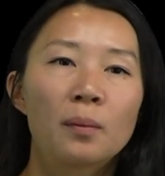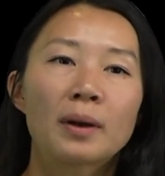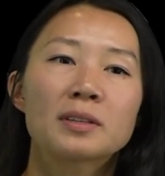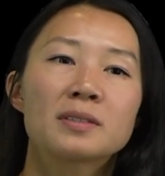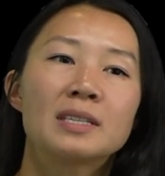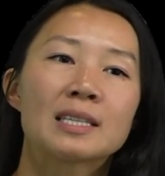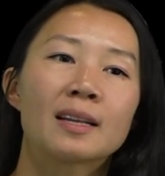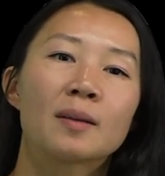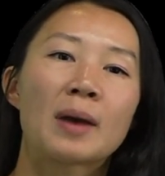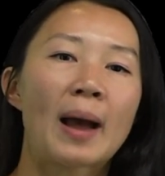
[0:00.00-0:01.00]
We also need to
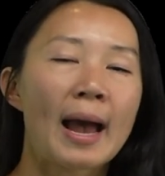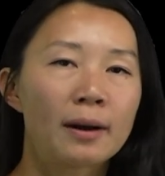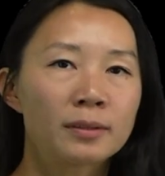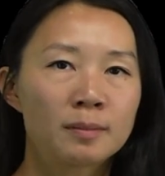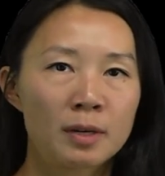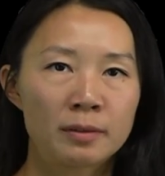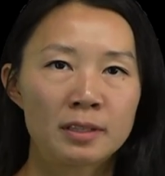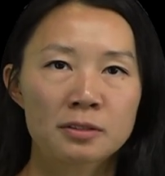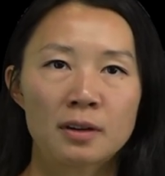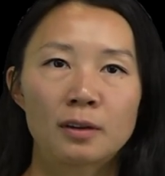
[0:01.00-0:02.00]
think about how
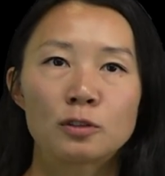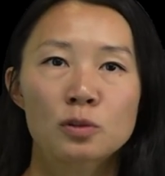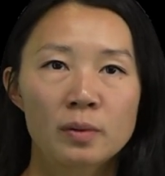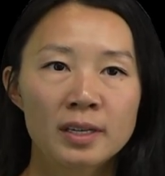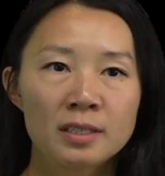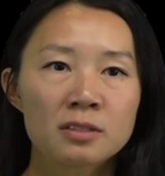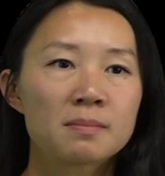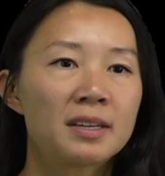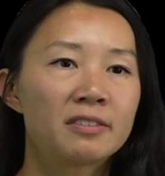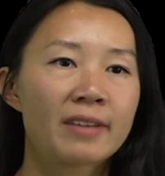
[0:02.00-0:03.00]
components are joined,
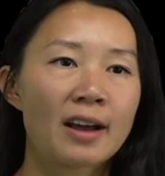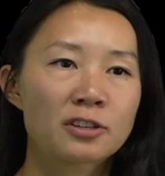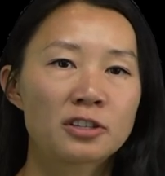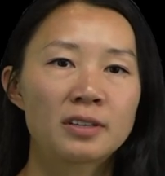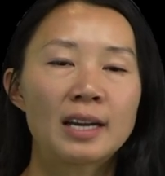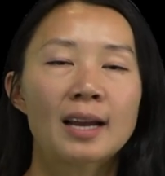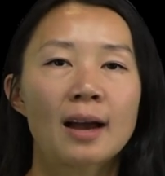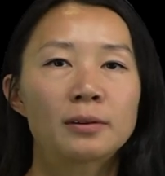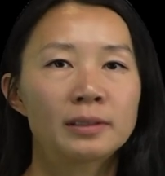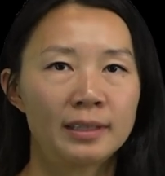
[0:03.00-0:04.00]
manufactured, and
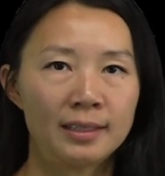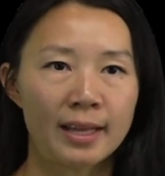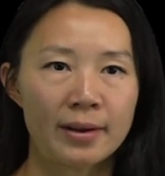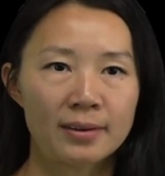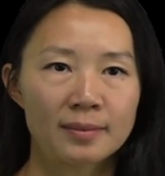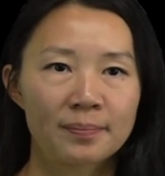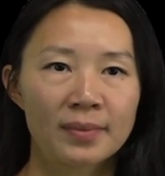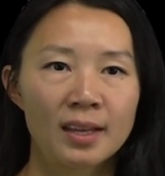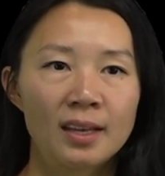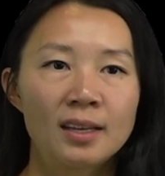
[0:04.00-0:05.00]
how clean they are.
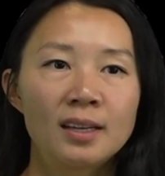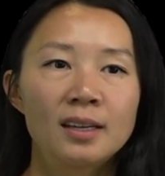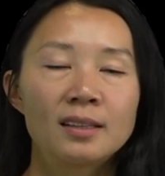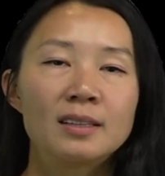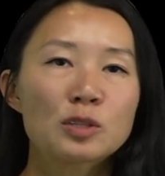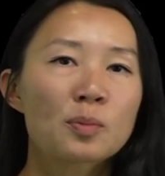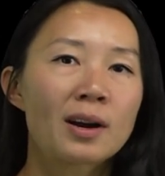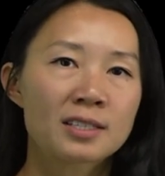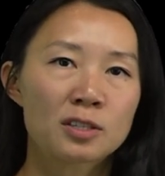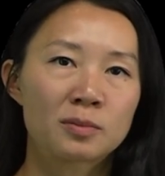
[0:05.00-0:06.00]
These
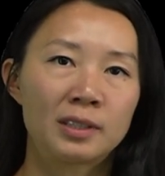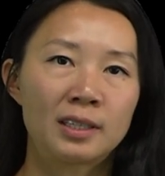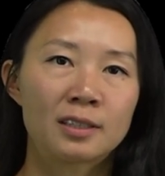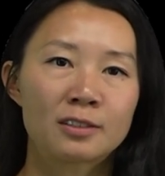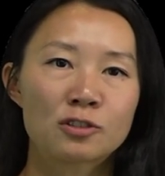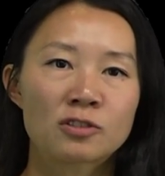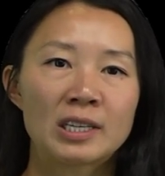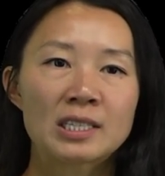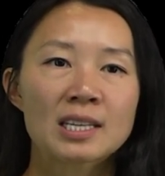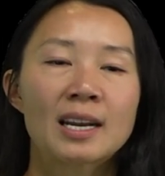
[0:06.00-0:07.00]
process-related
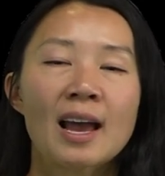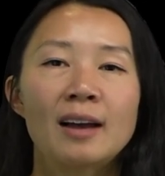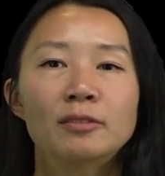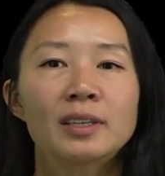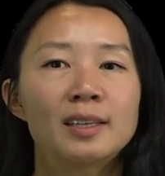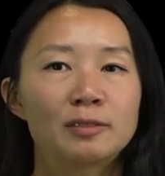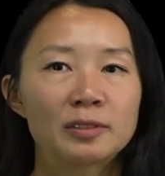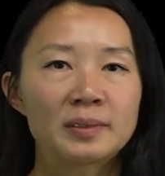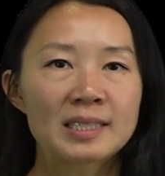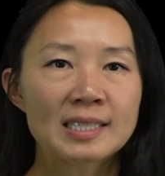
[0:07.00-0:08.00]
constraints can heavily
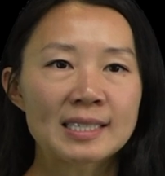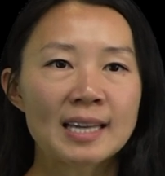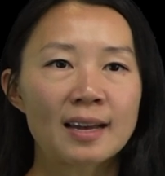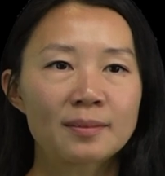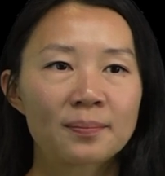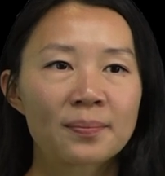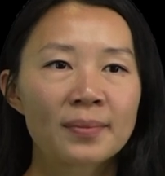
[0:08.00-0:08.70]
influence design.